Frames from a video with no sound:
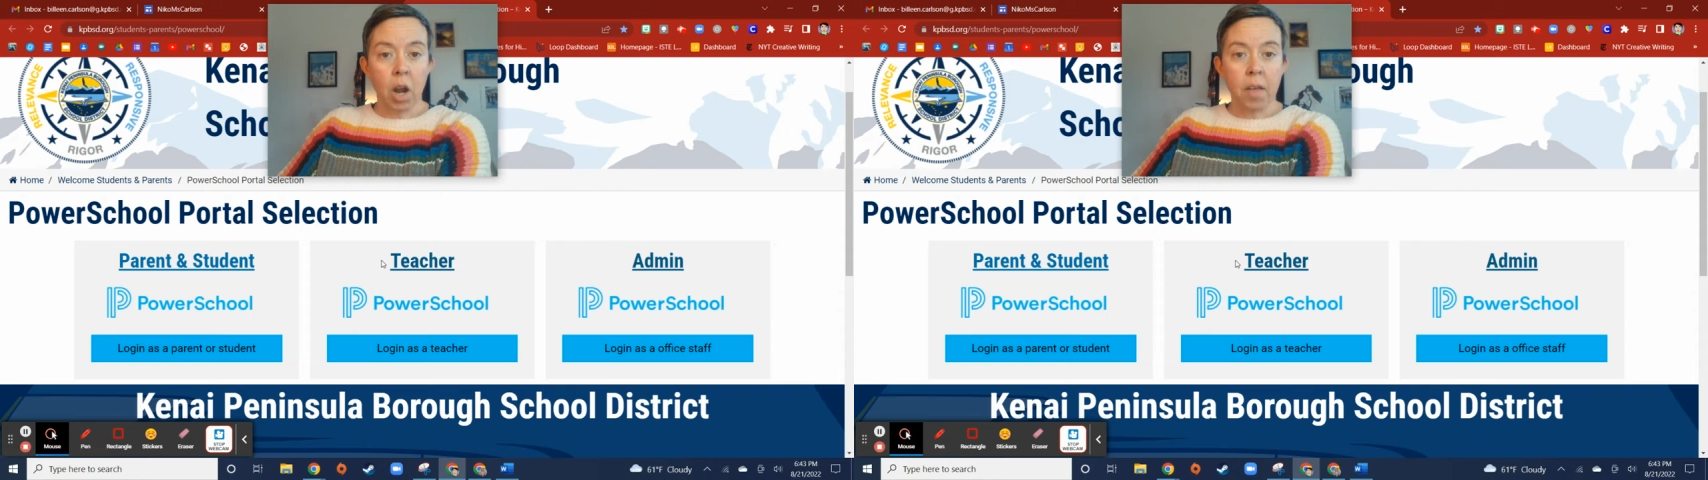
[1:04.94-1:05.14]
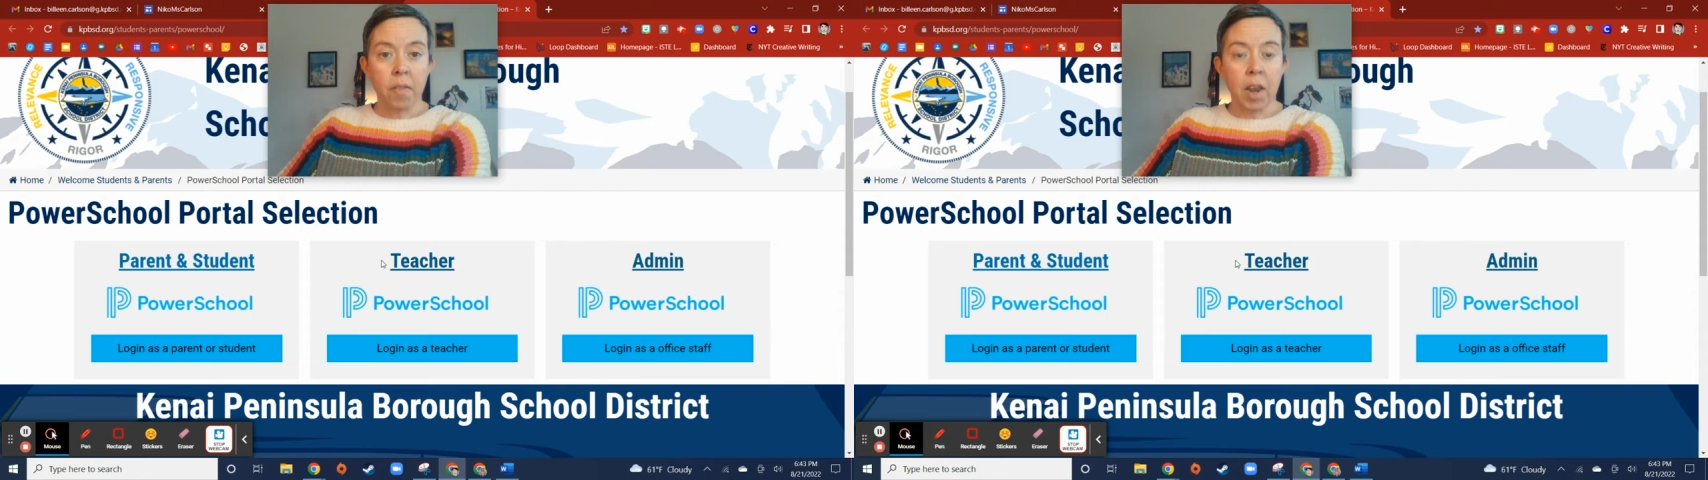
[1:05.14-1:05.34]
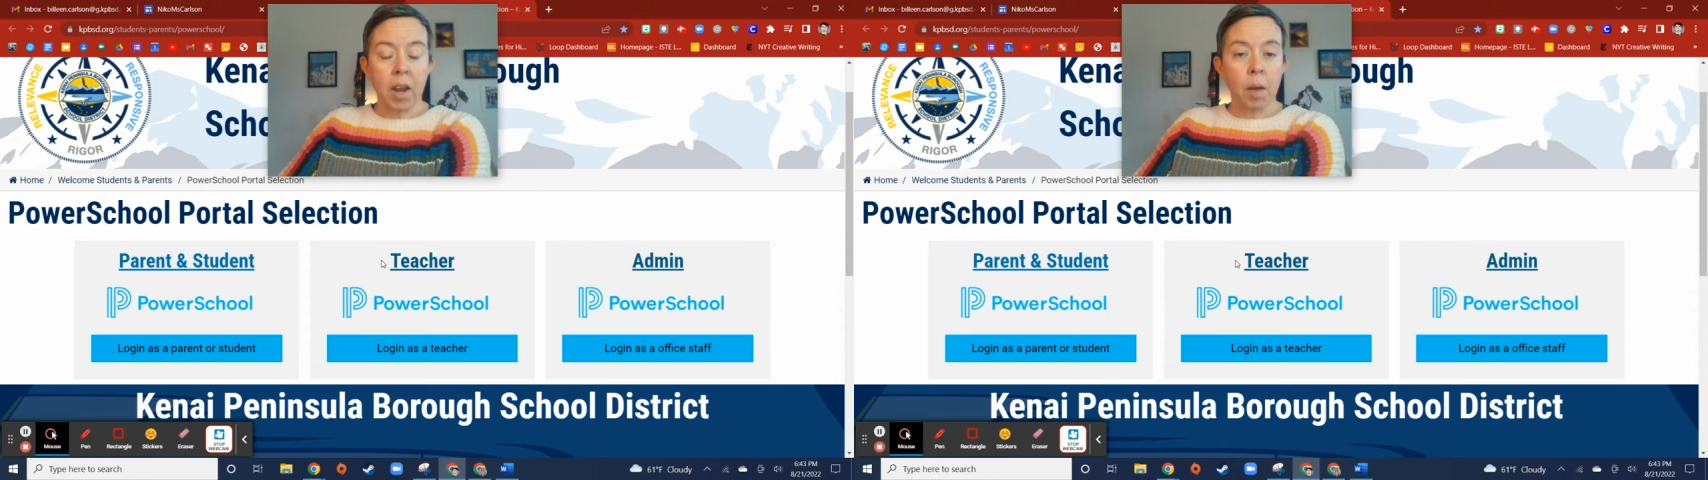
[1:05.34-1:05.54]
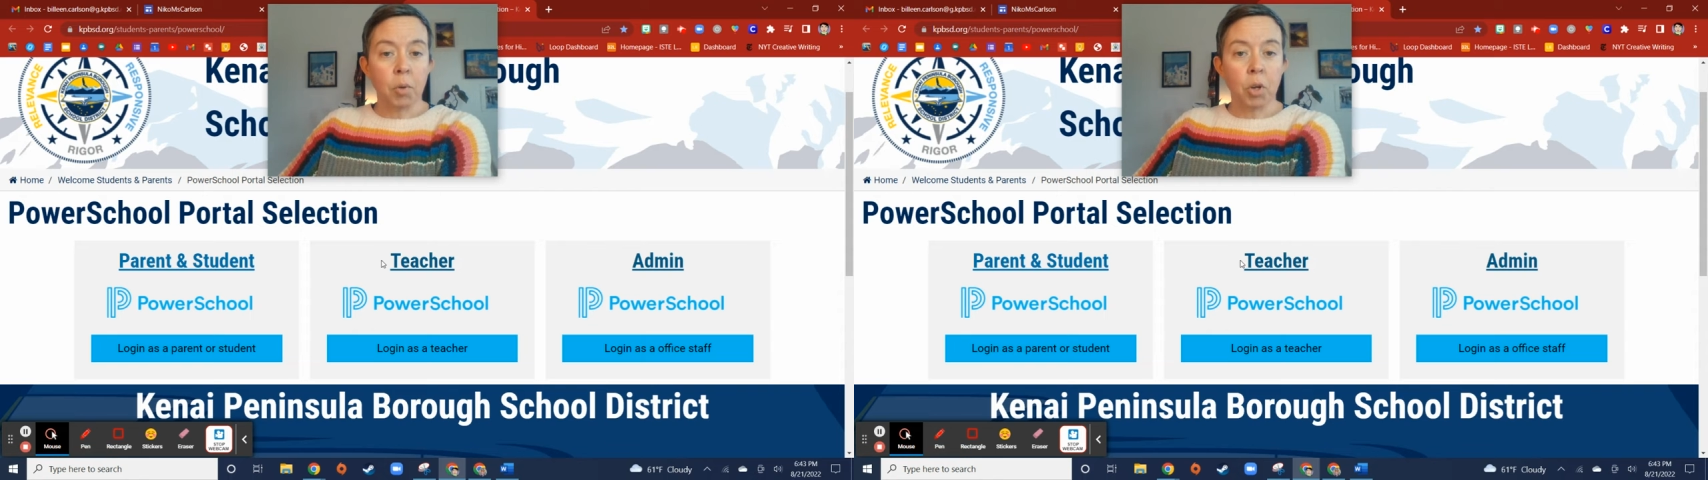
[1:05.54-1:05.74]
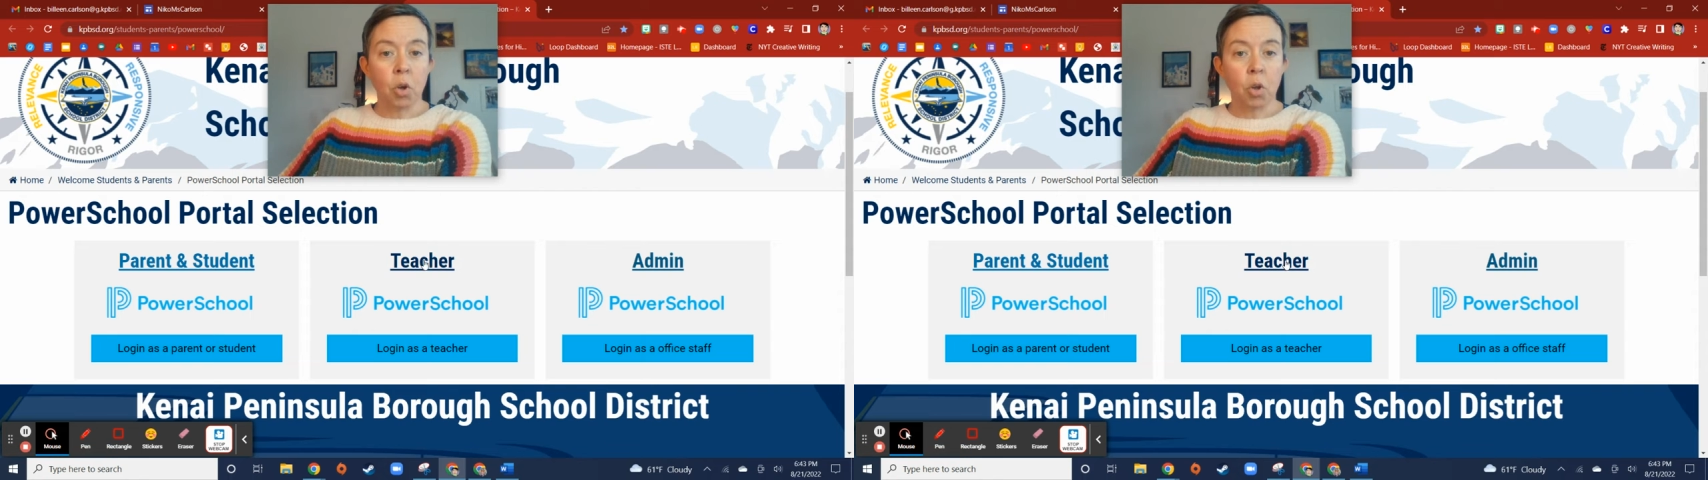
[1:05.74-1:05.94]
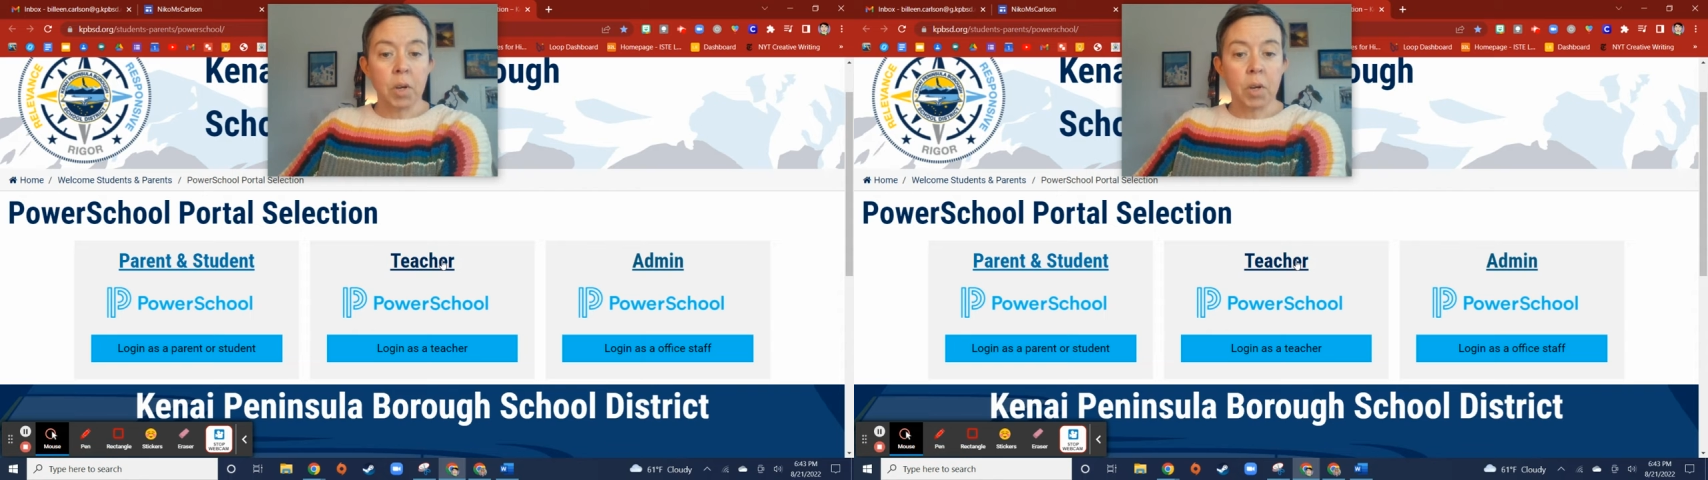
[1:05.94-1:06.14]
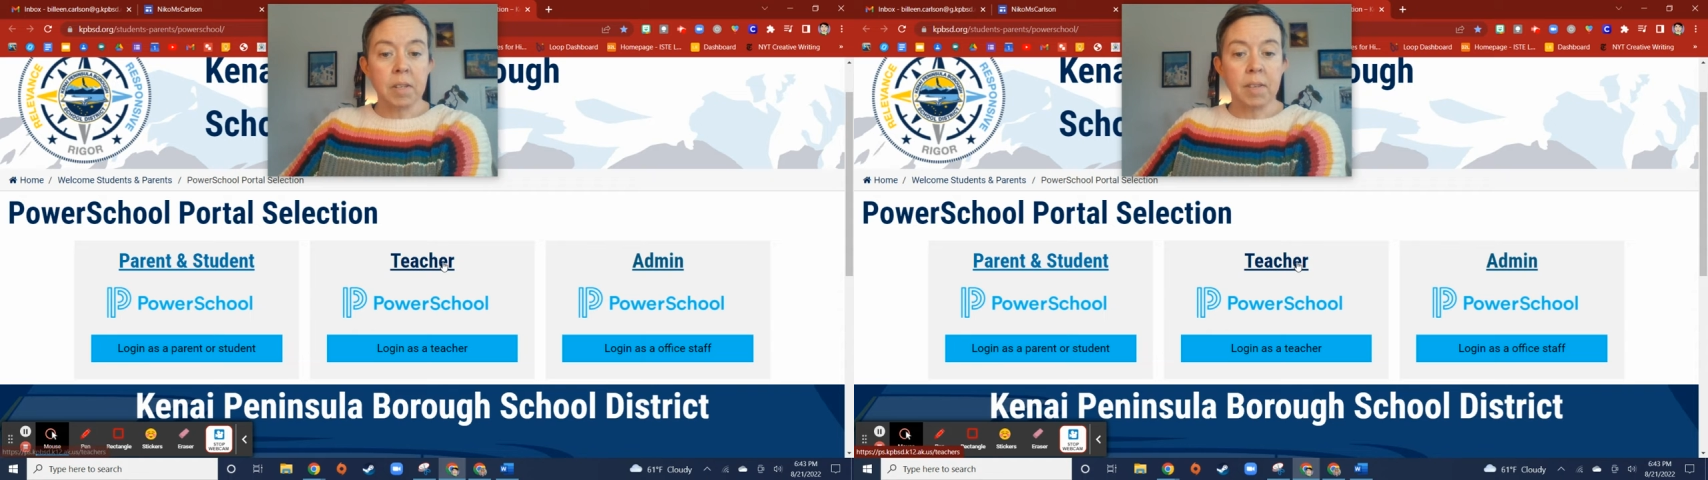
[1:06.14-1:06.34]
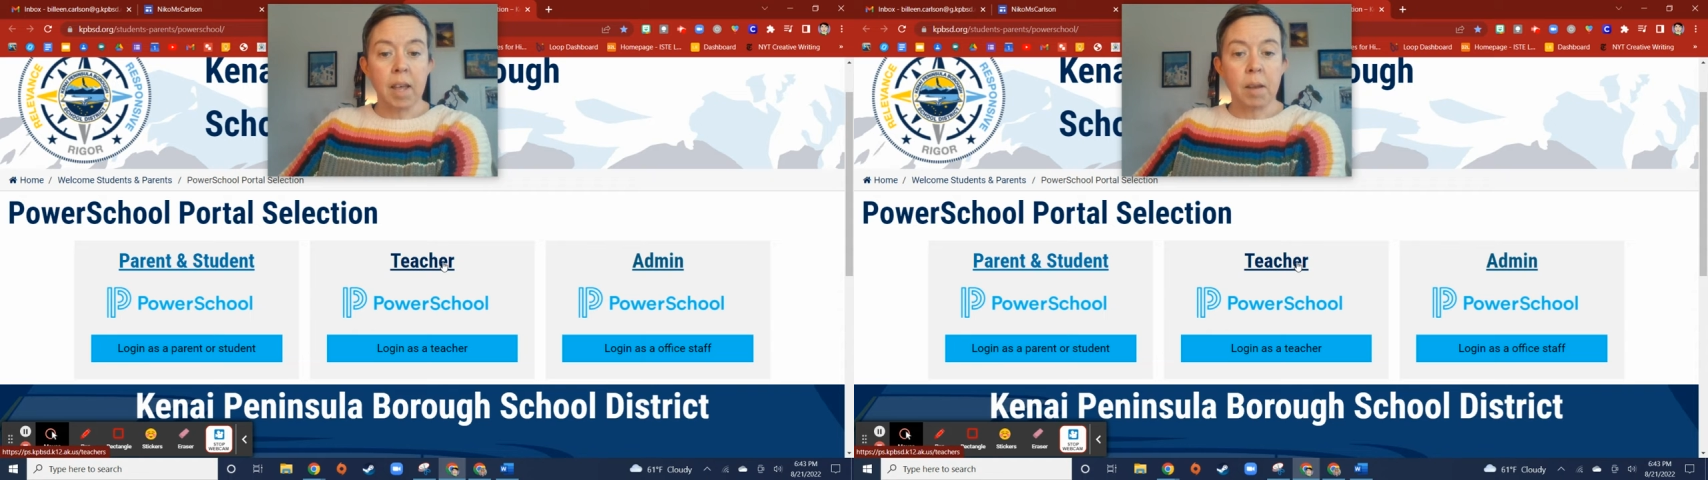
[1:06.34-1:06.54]
and then I would go to an
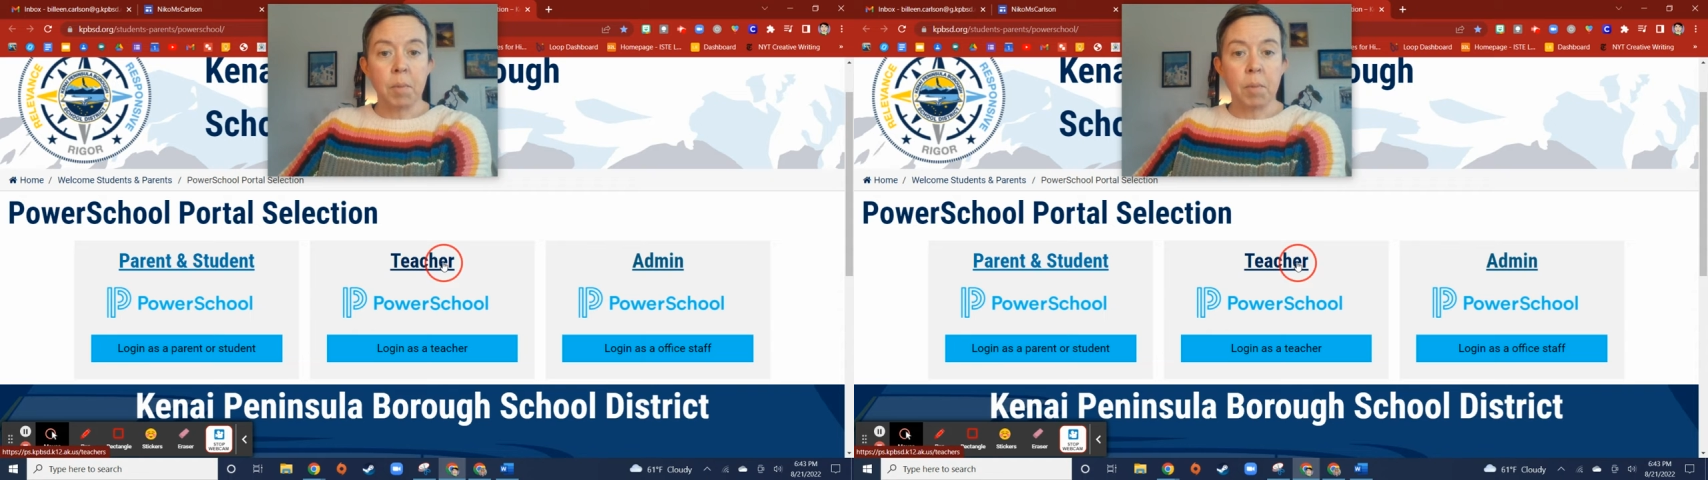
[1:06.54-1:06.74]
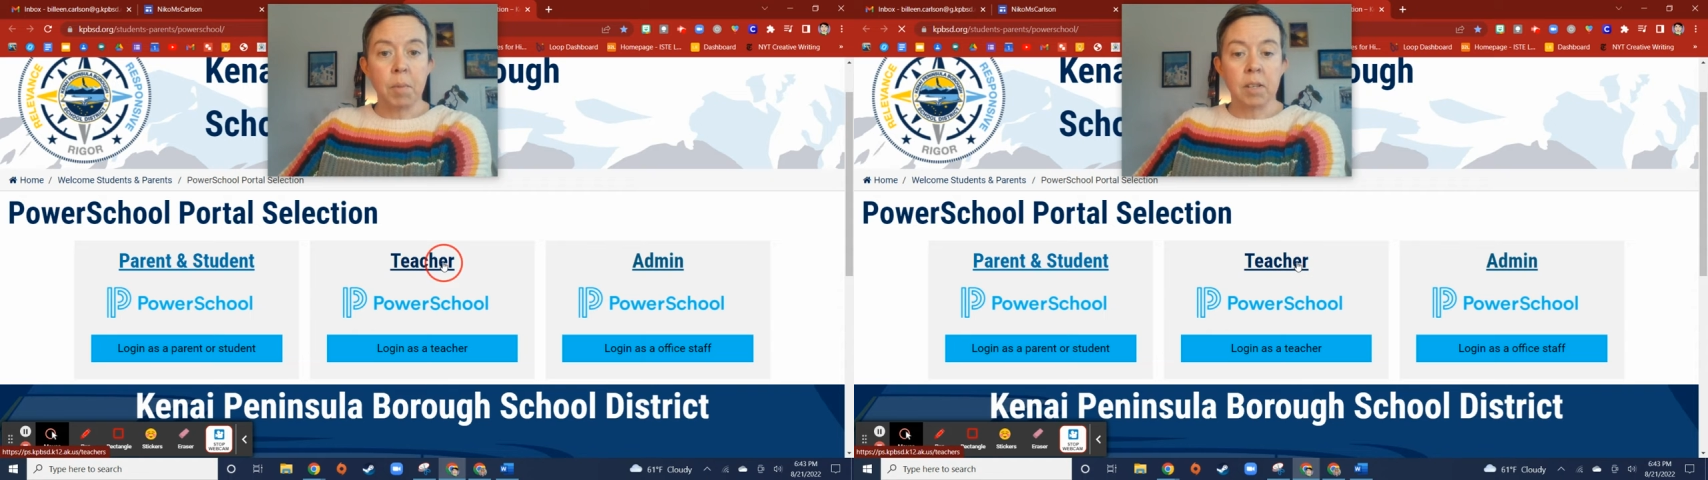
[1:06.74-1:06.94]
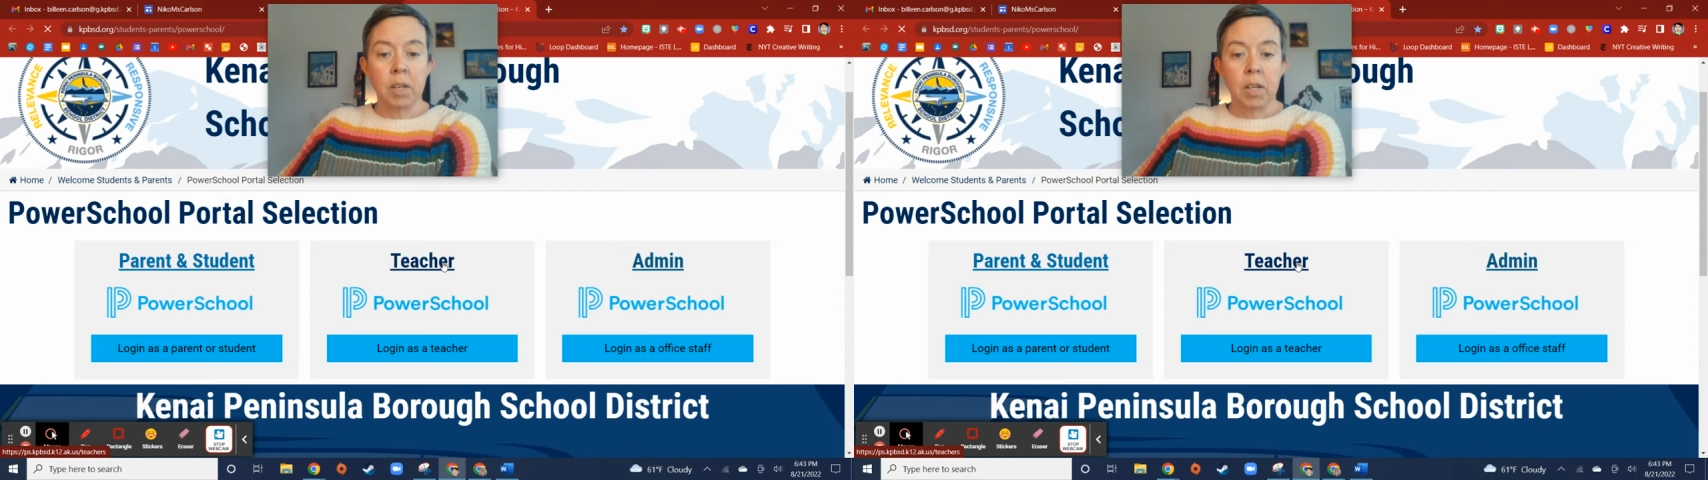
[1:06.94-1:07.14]
assignment.